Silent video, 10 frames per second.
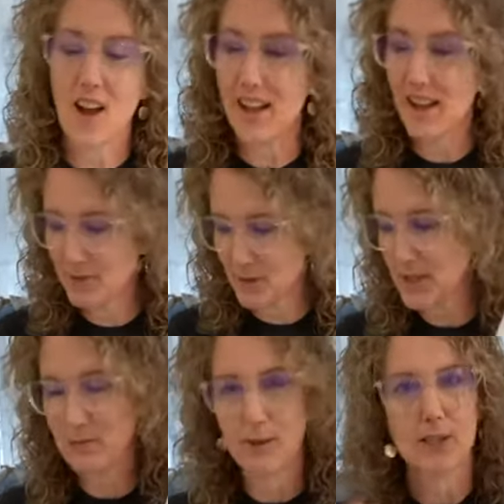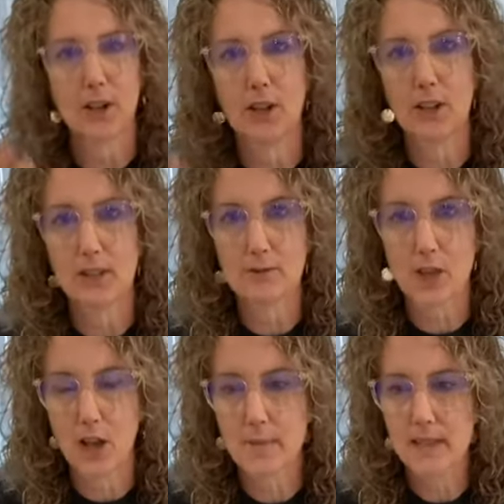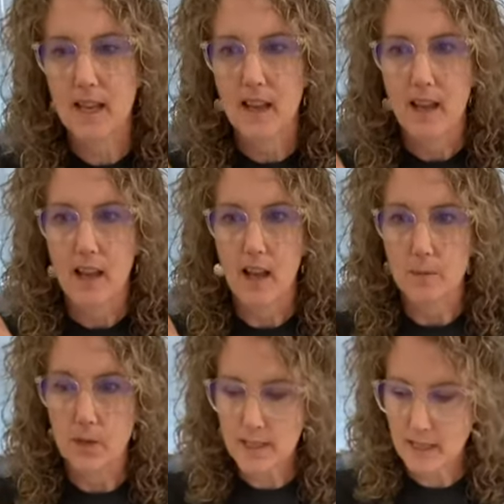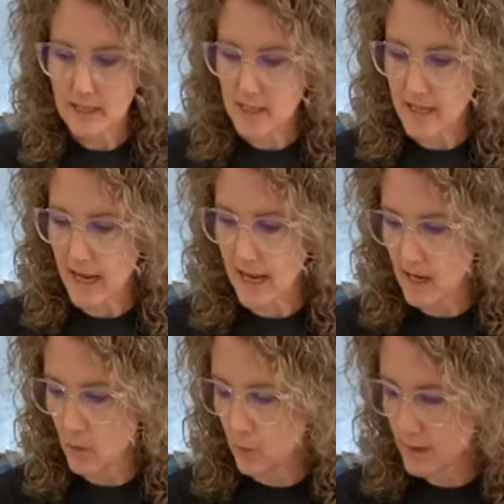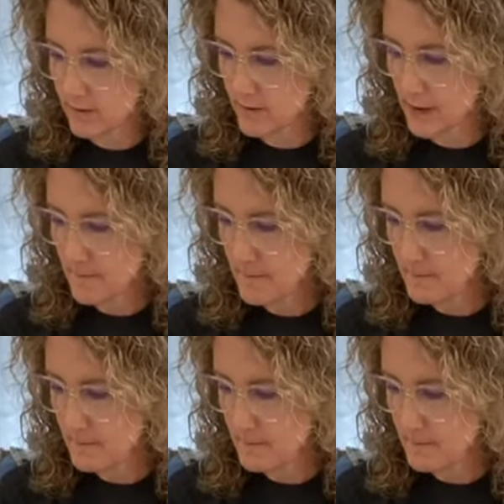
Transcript: I have used Fresco lots of times. I'm using it today with